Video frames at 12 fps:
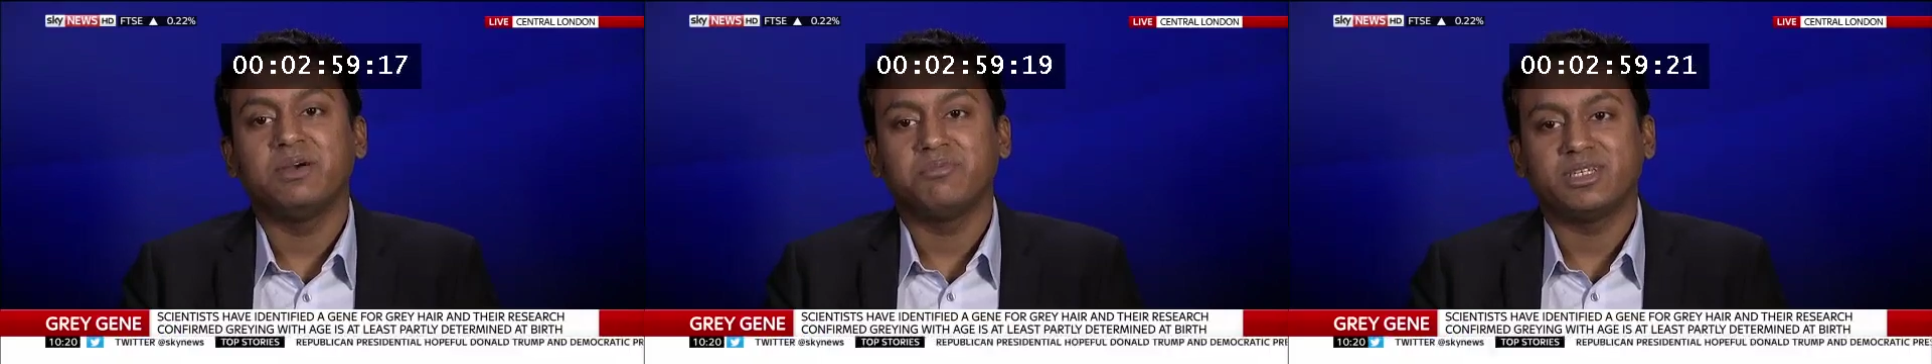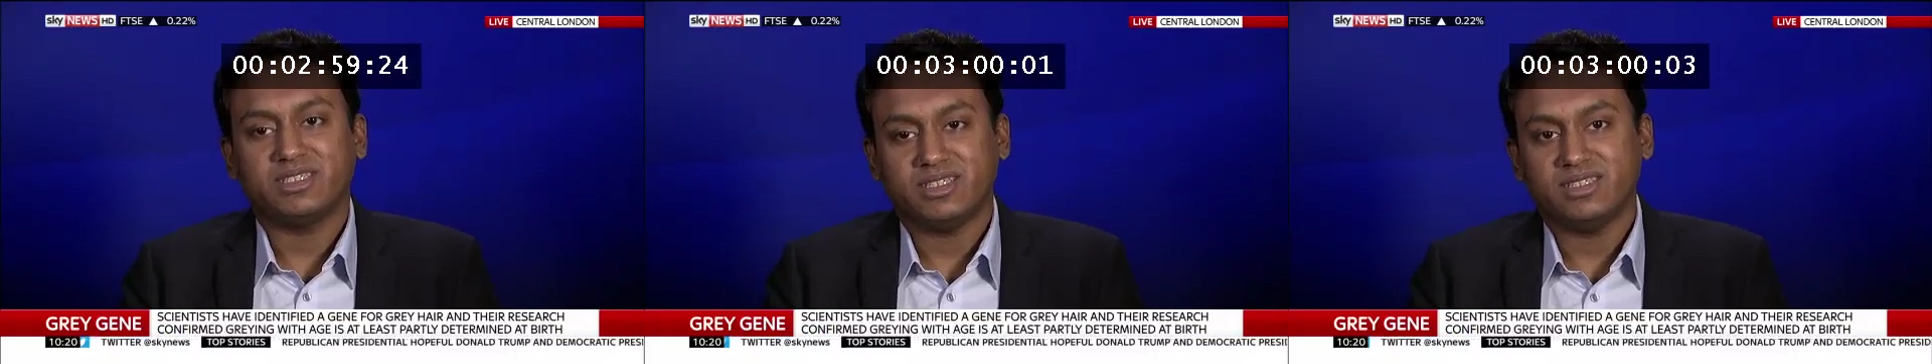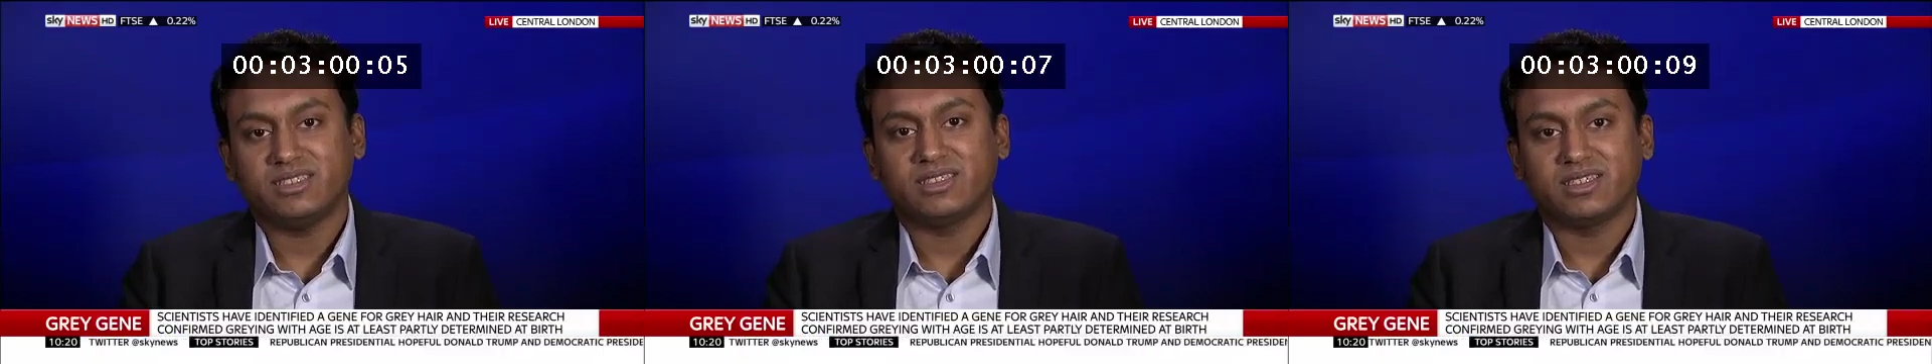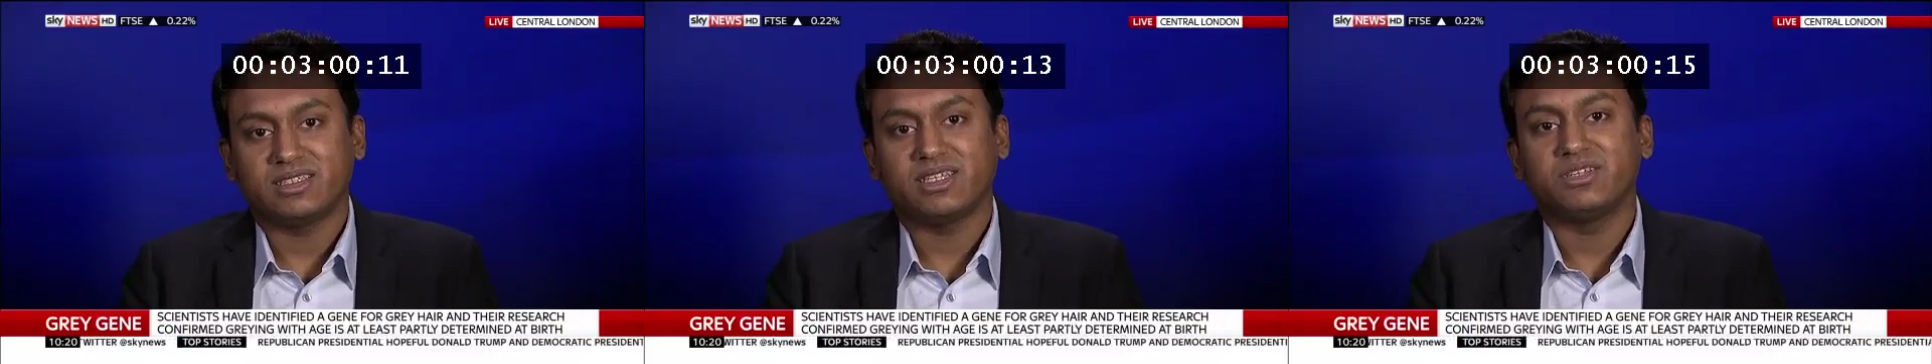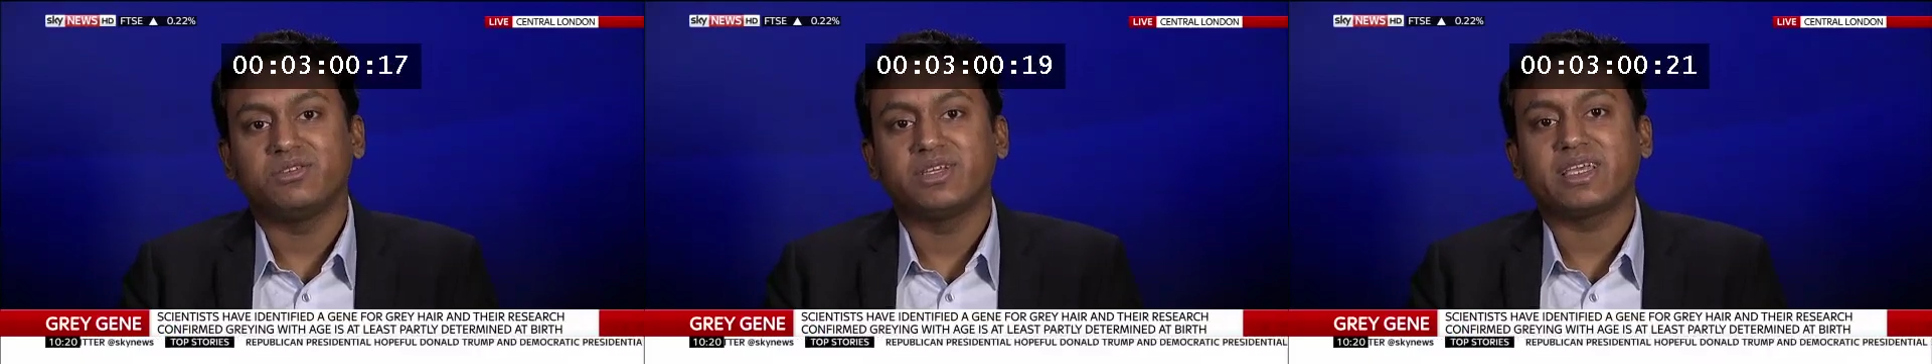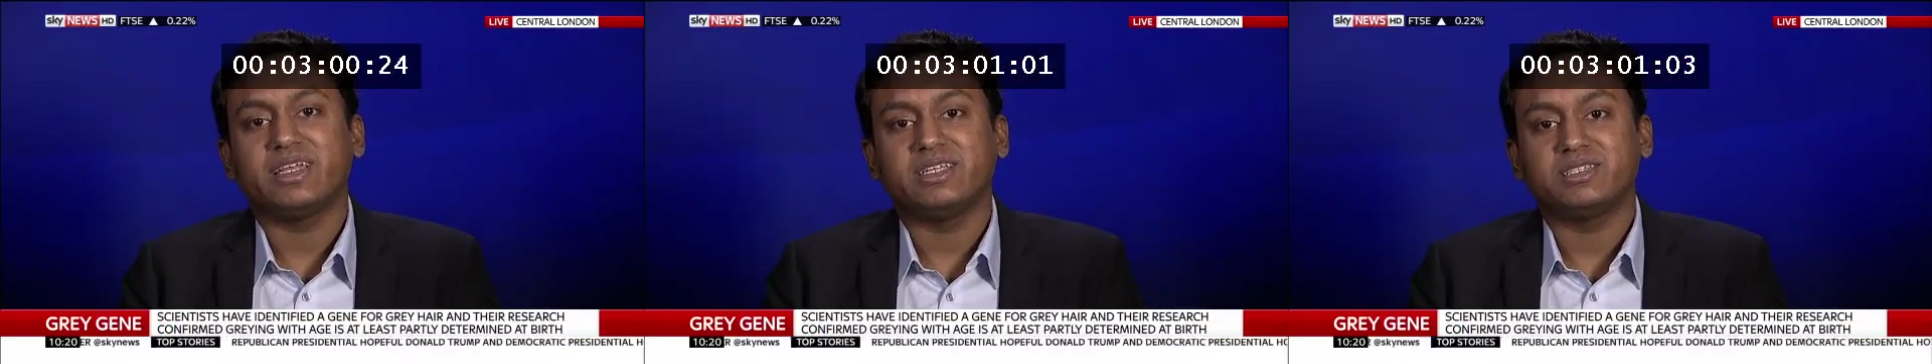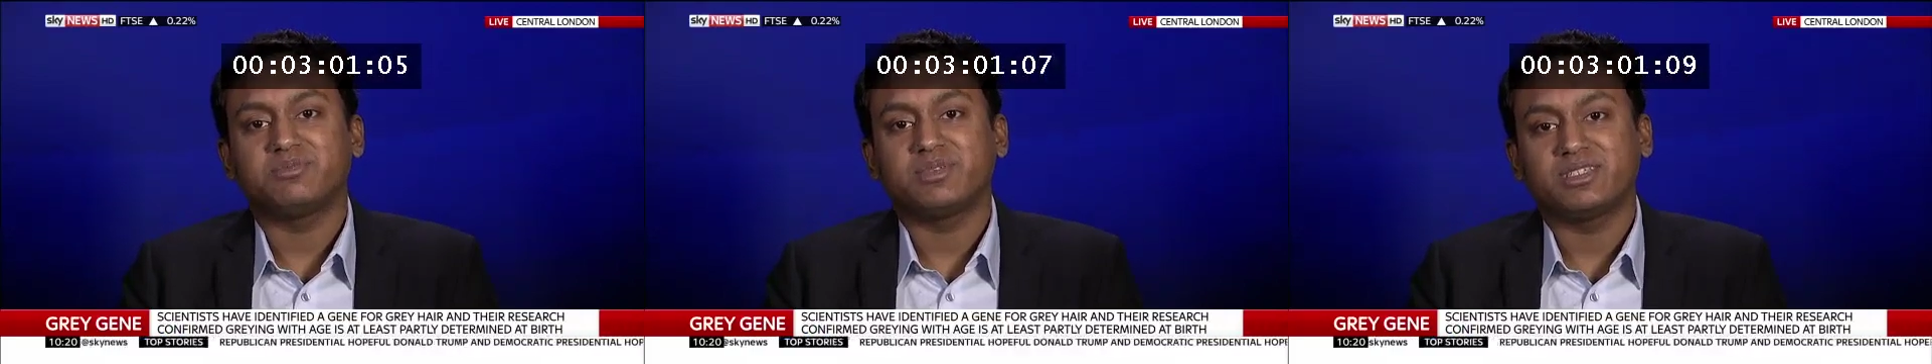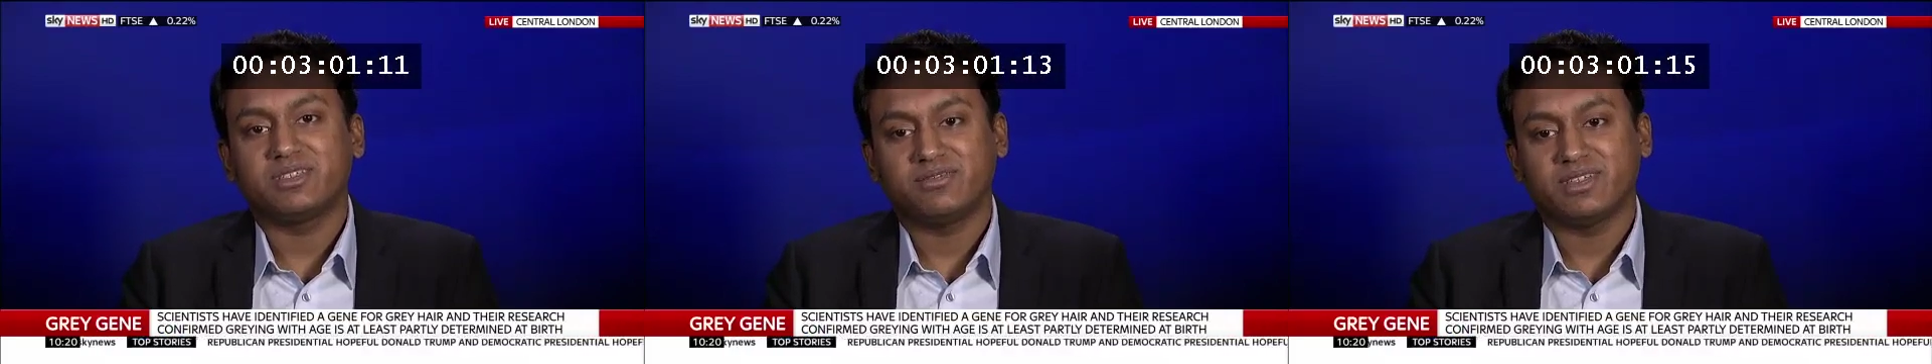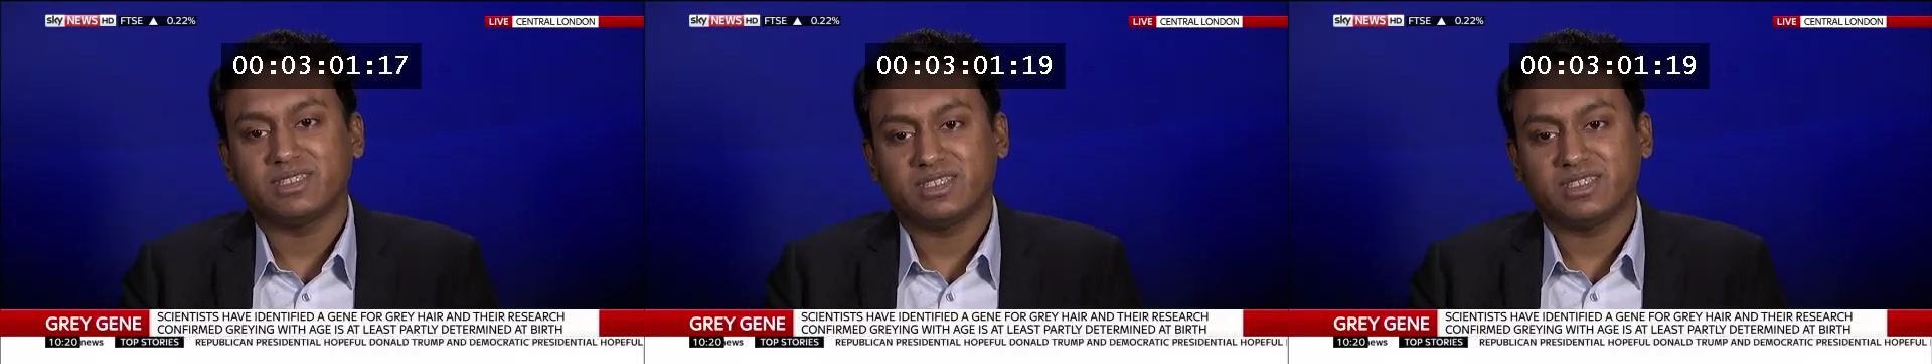much easier than doing any specific